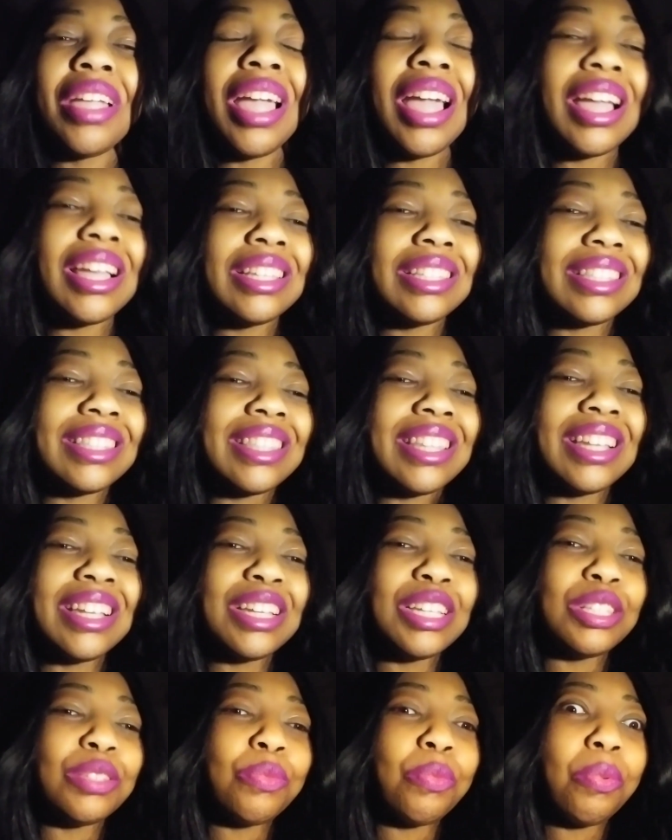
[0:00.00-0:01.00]
as
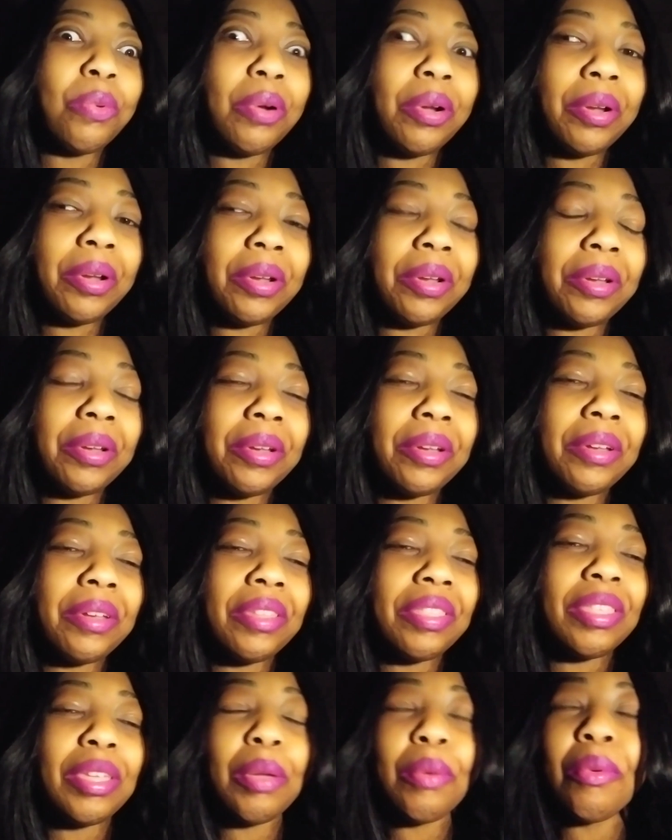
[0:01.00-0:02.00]
things were,
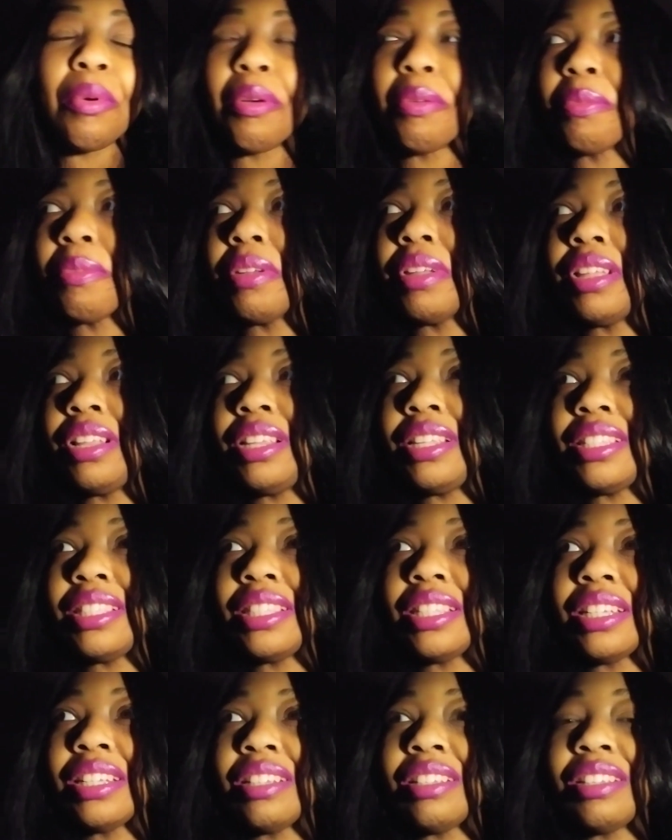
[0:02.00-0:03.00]
they weren't
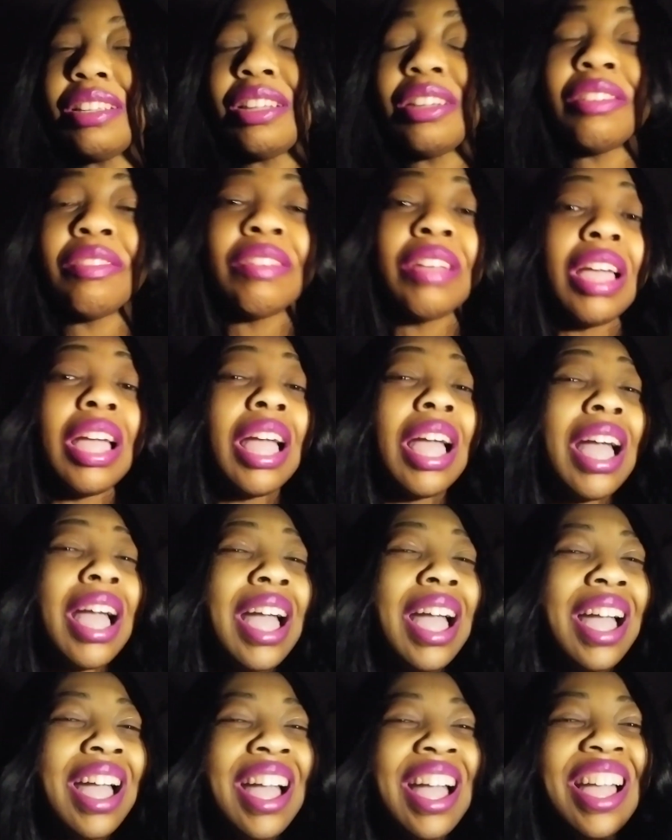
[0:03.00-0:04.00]
realistic enough.
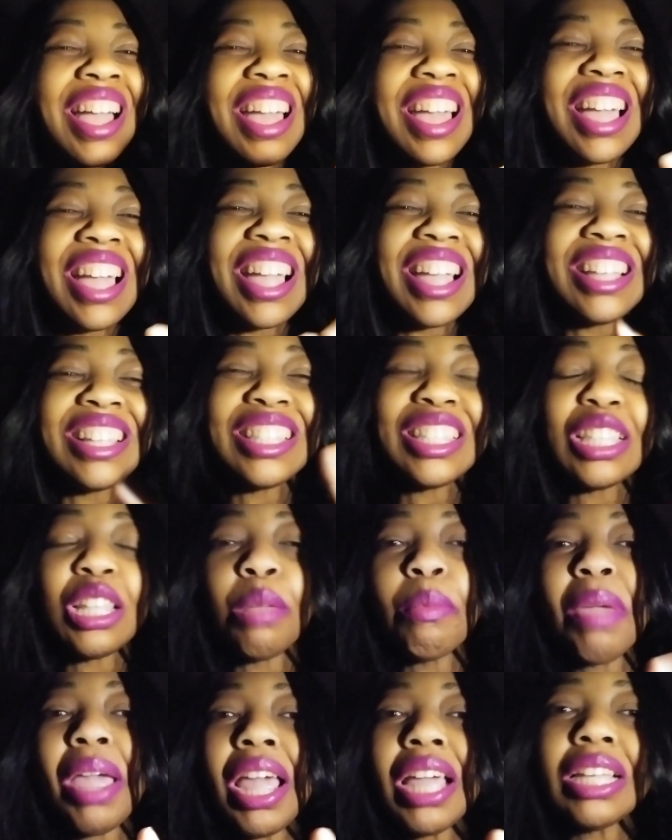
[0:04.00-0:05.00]
In
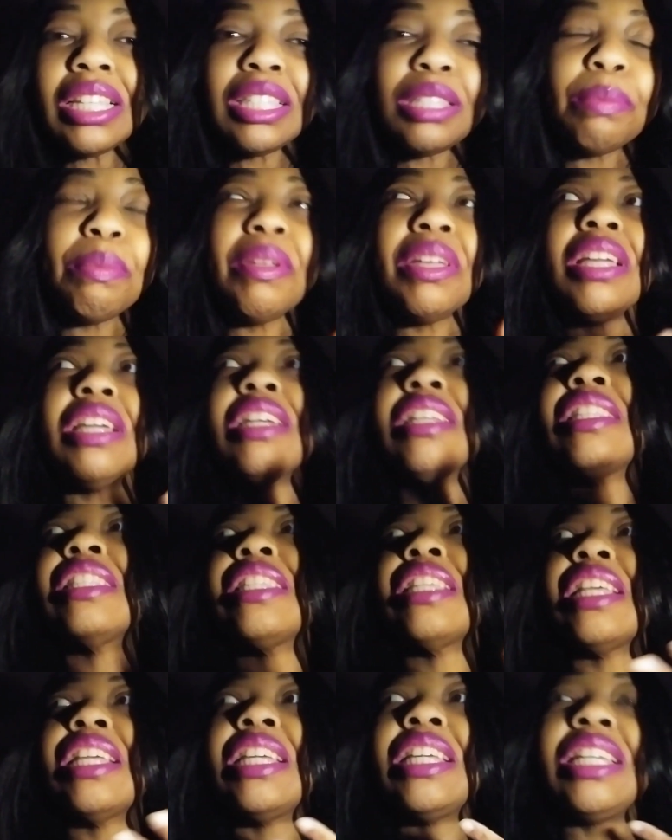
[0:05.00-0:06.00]
some aspects,
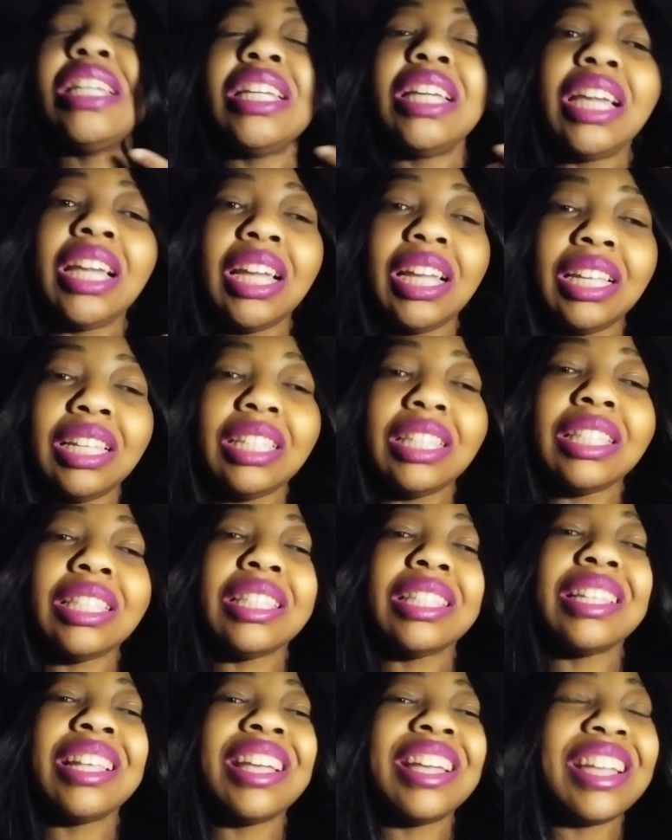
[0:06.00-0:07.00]
yes.
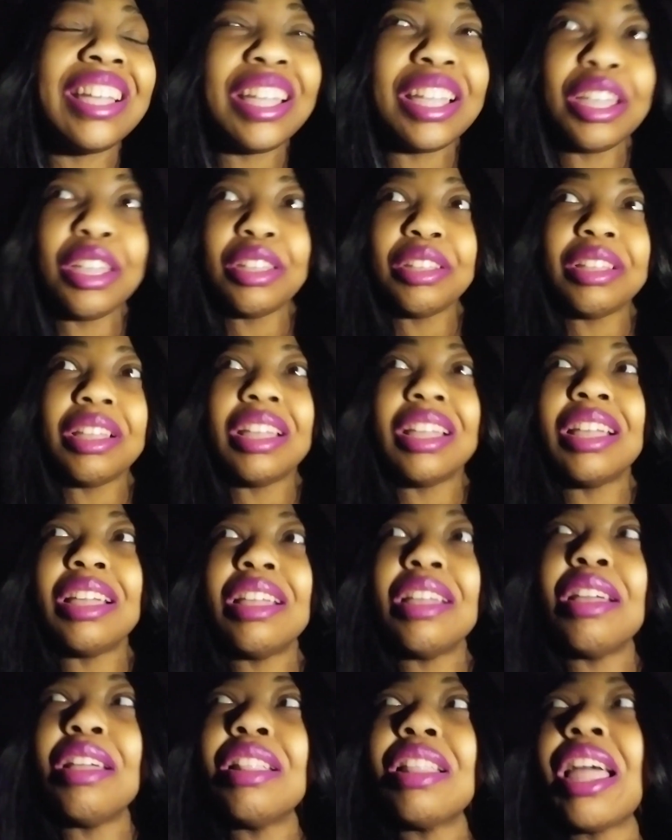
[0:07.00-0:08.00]

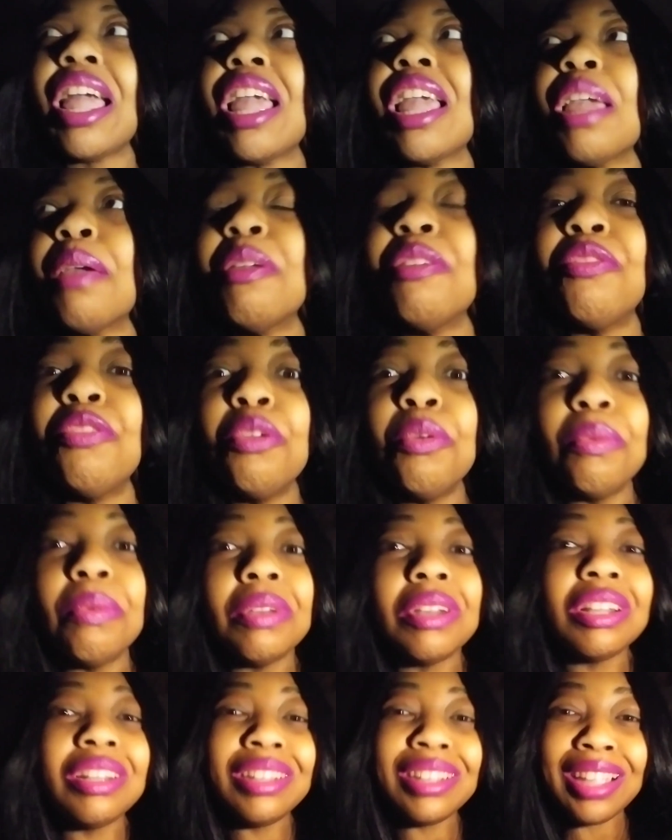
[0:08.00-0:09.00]
Like if you were
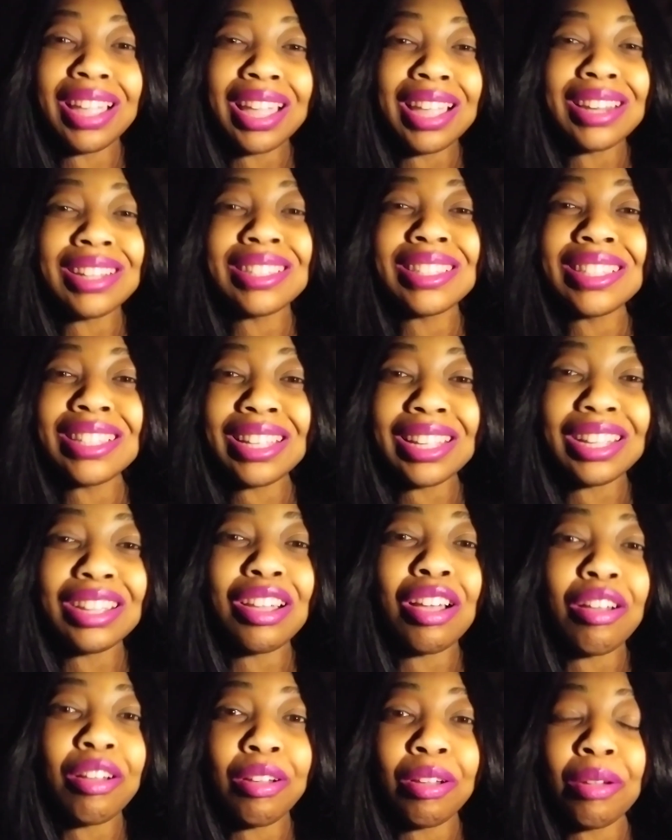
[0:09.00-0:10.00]
to look at a
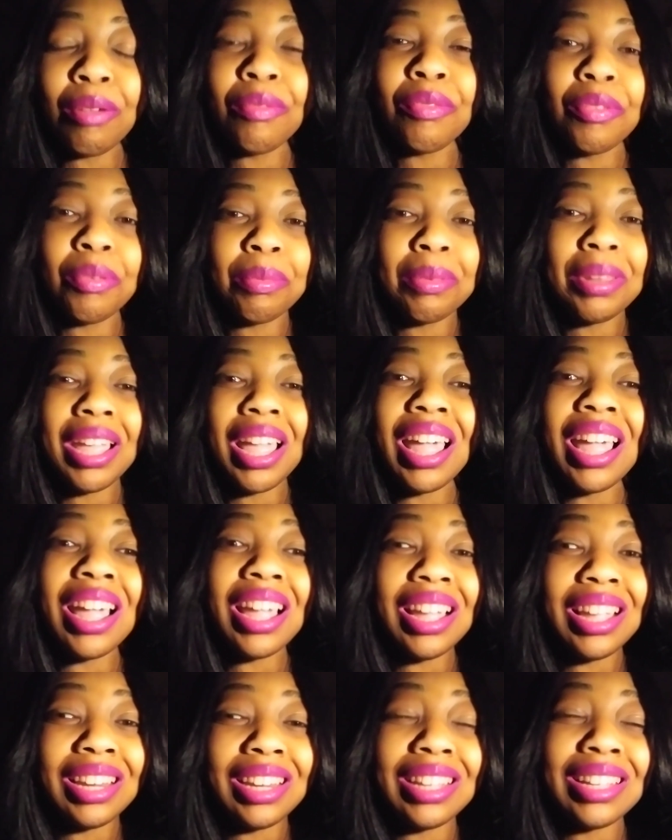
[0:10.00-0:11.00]
sitcom from the
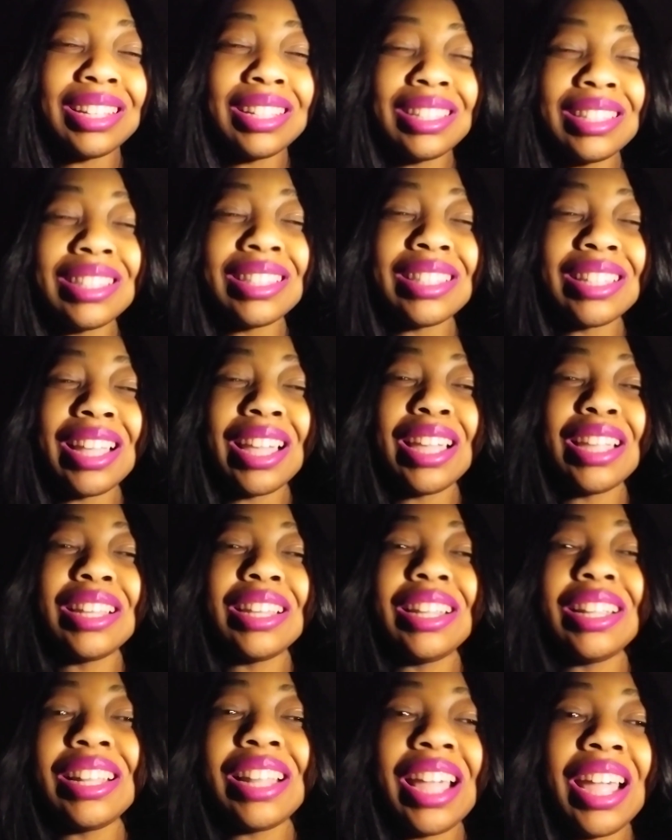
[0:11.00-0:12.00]
80s
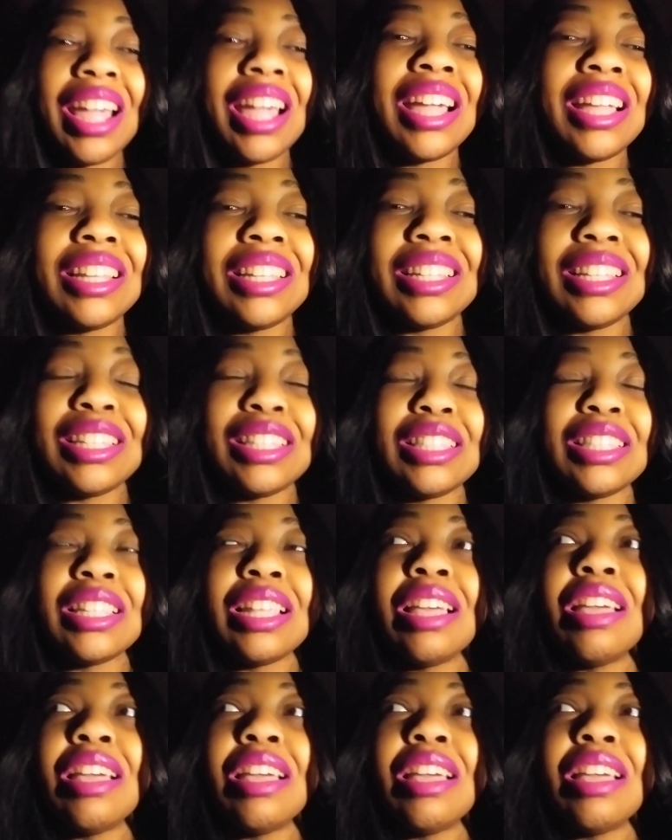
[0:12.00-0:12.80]
and the 90s,